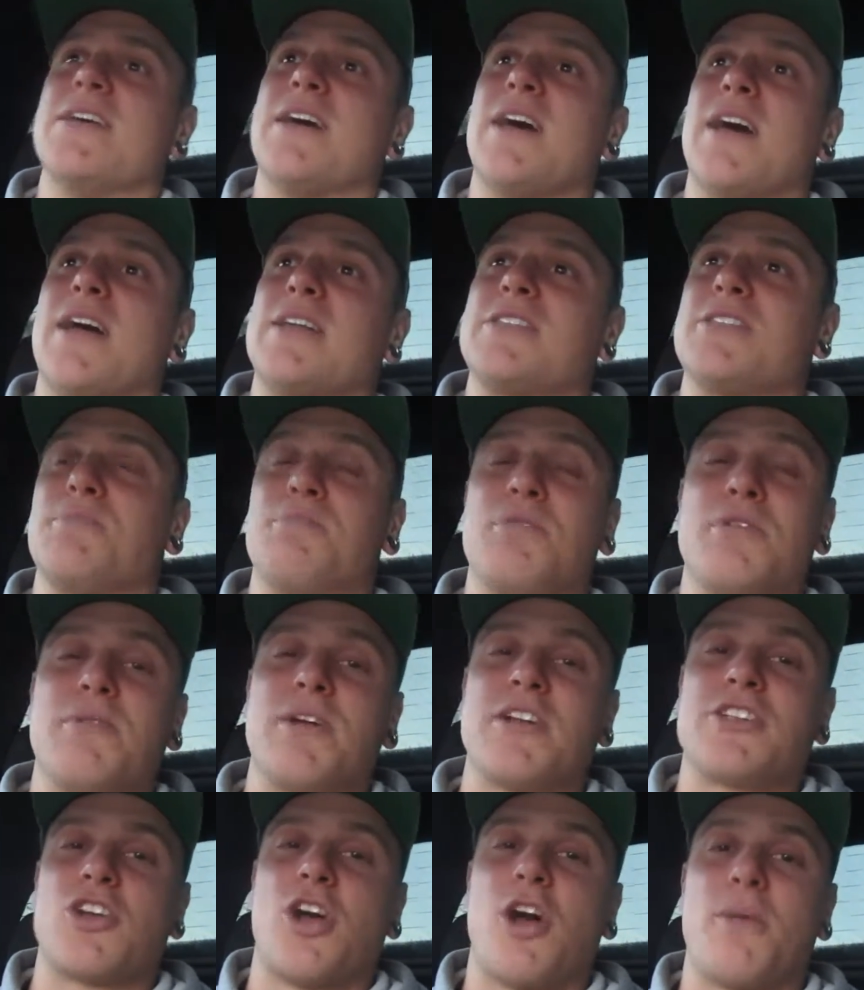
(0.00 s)
uh, to pretty
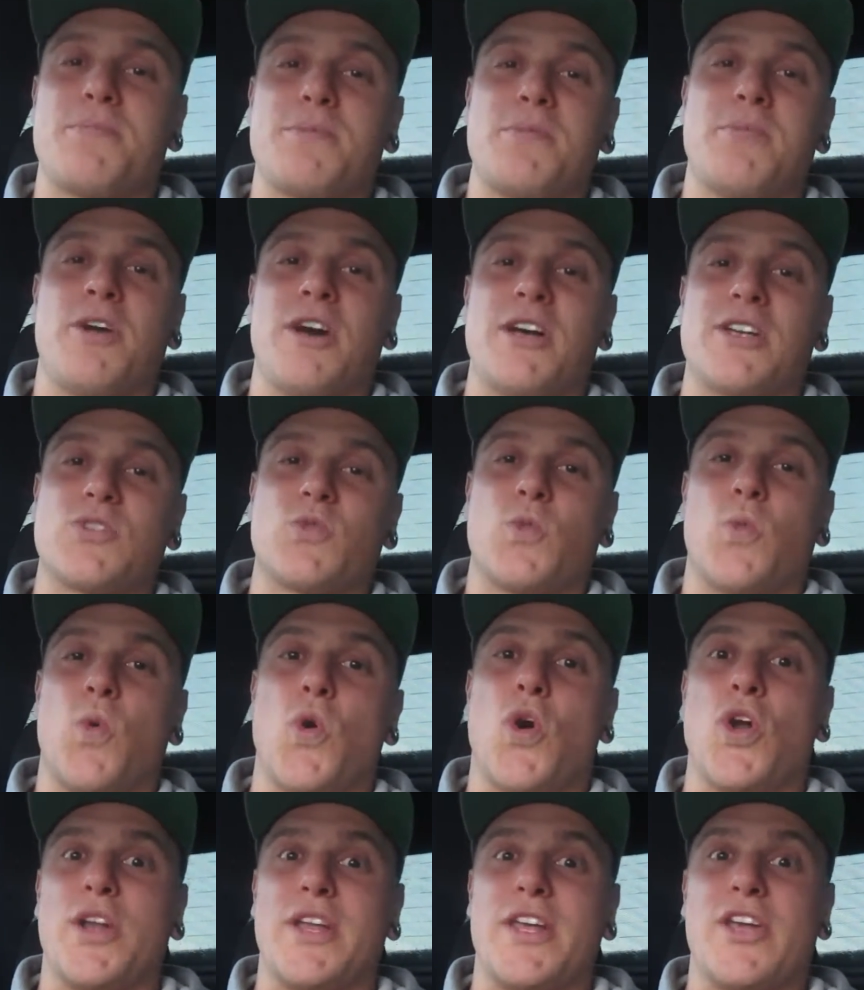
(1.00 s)
much optimize
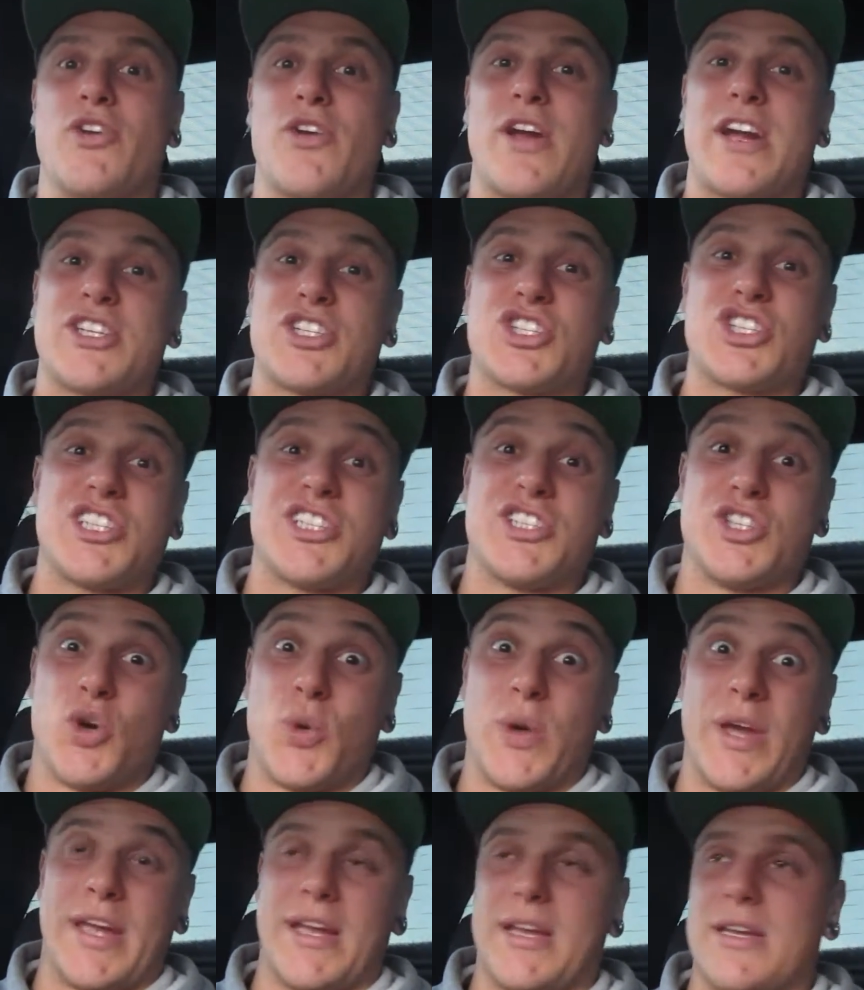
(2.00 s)
what you're actually
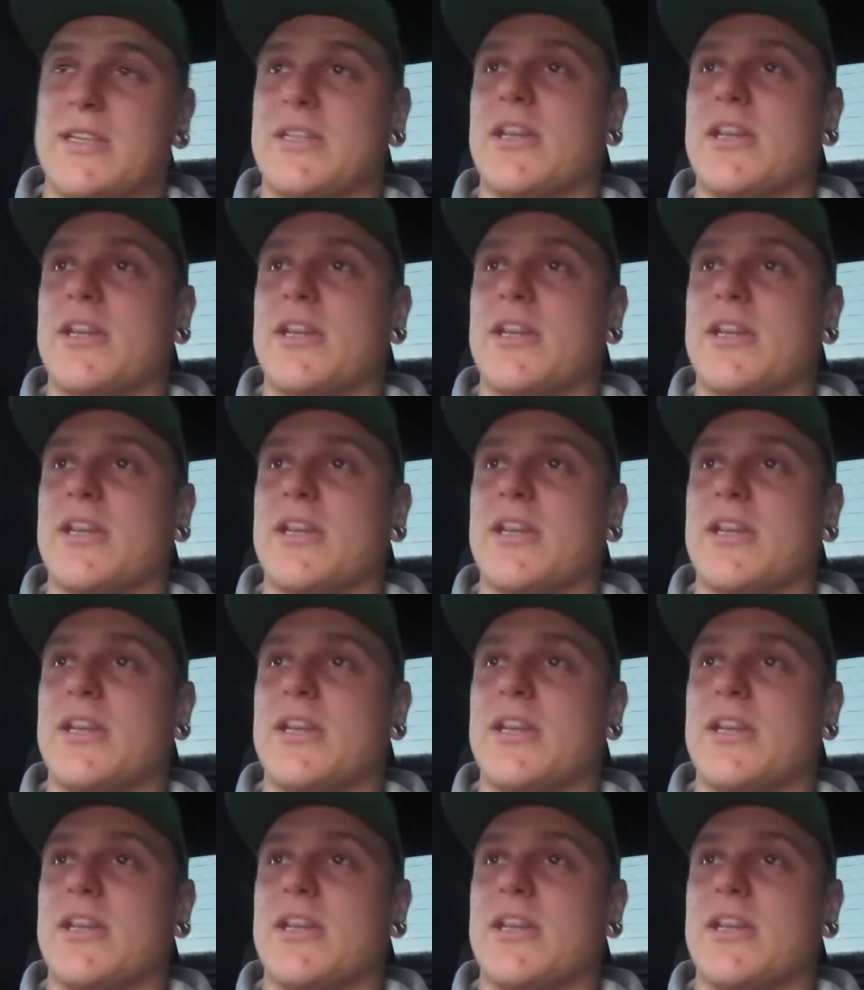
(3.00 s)
doing.